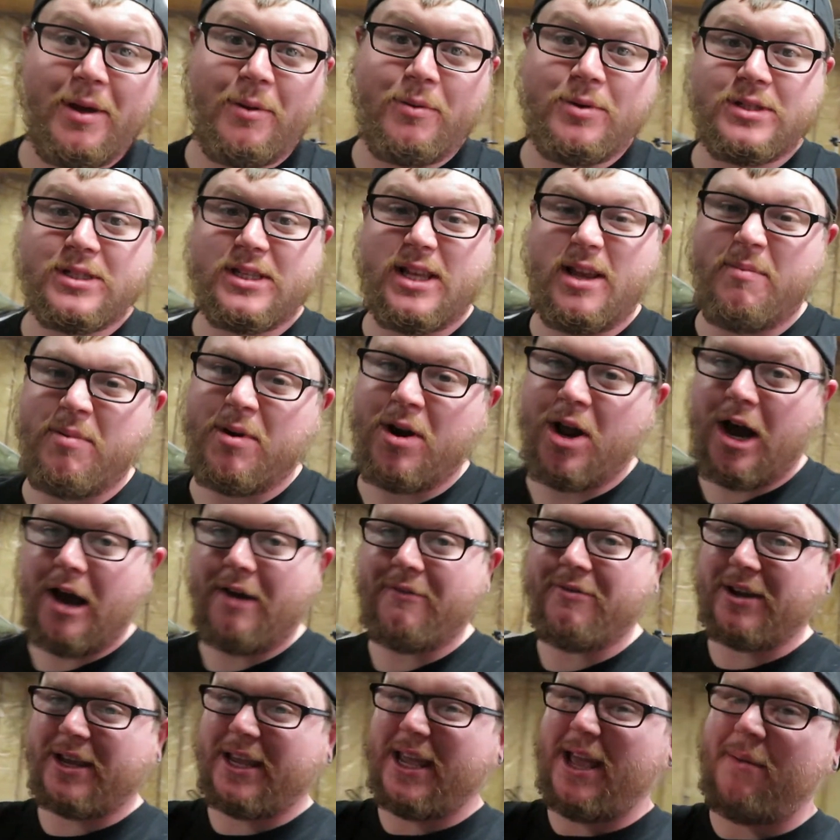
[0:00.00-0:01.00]
that was slipping
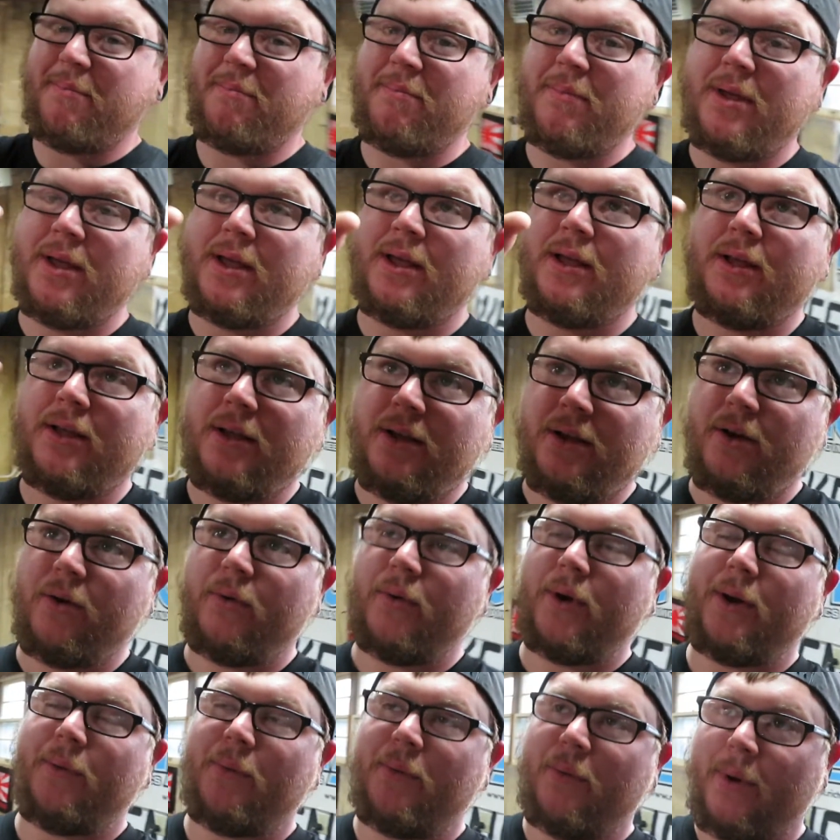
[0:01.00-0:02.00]
off. It kept,
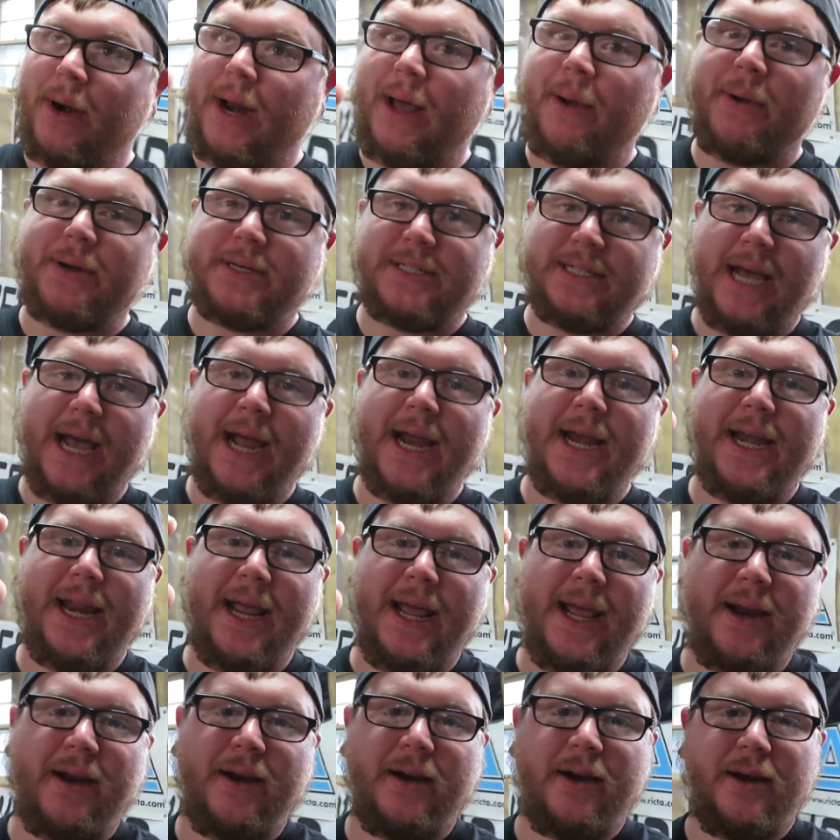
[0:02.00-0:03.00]
when I would tighten
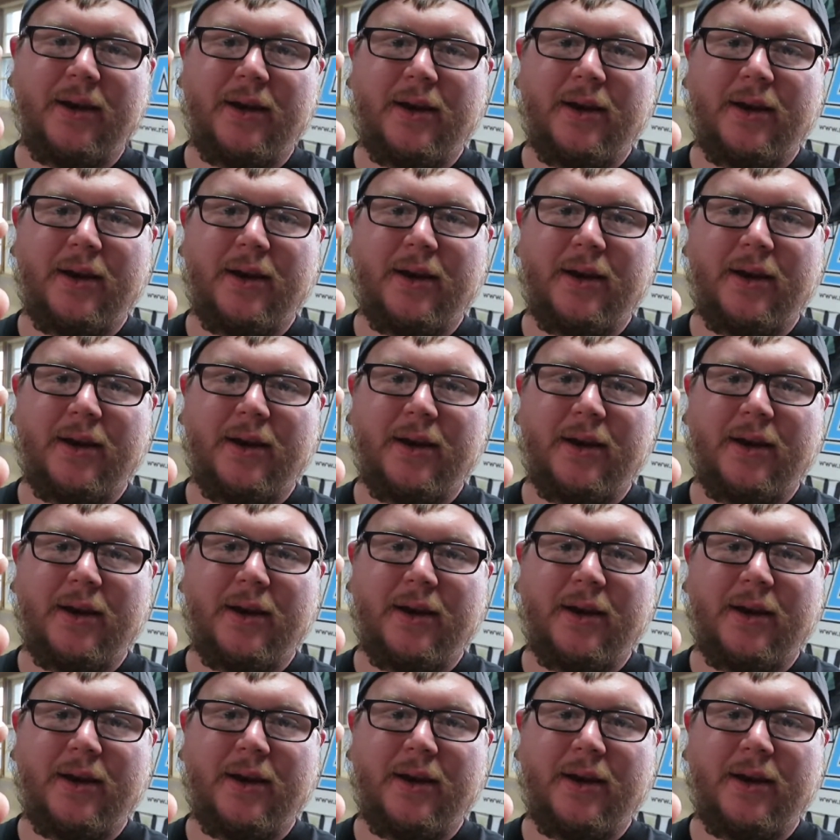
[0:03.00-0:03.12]
it,